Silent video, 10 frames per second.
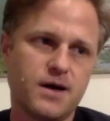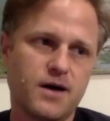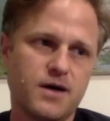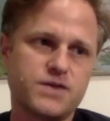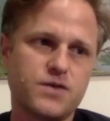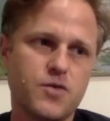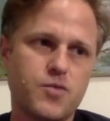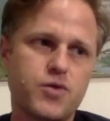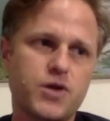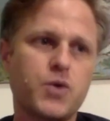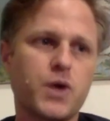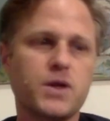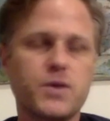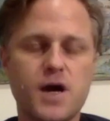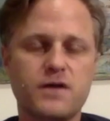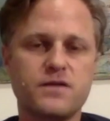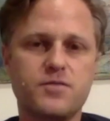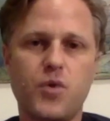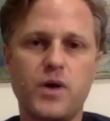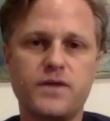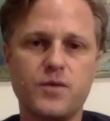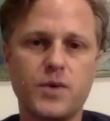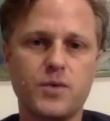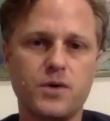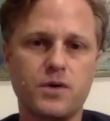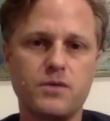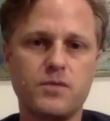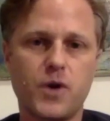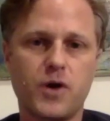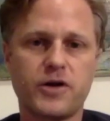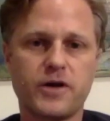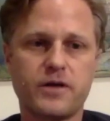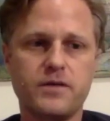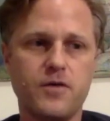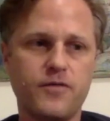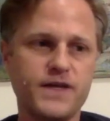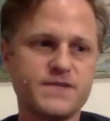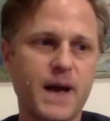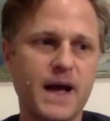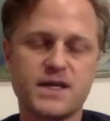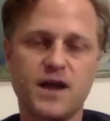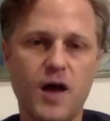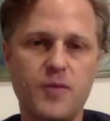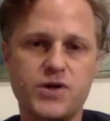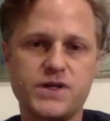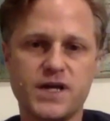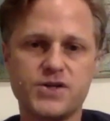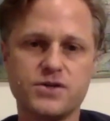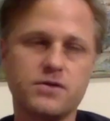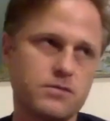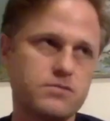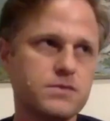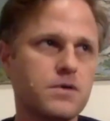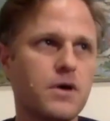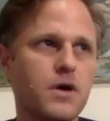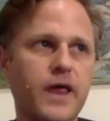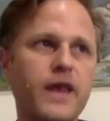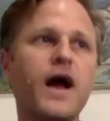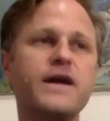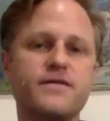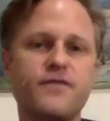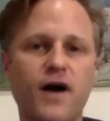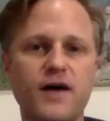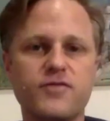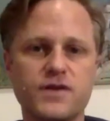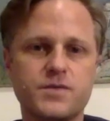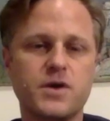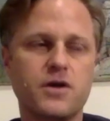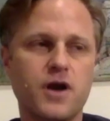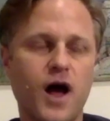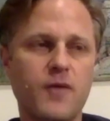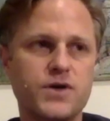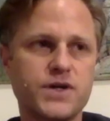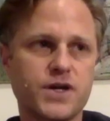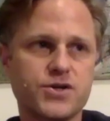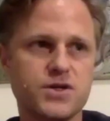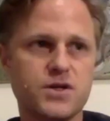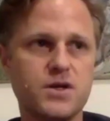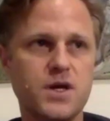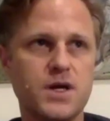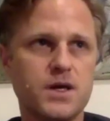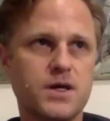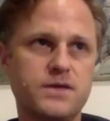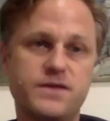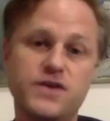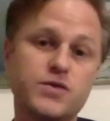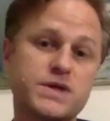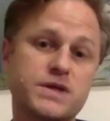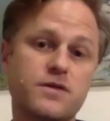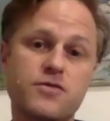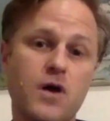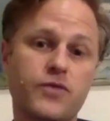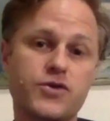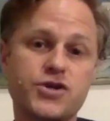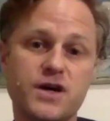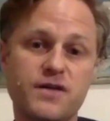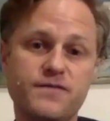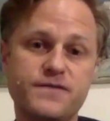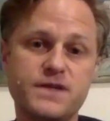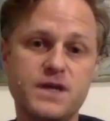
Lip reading: So pretty quickly we got to the point that we were wearing a face mask and eye protection, or an N95 respirator and eye protection continuously throughout the shift.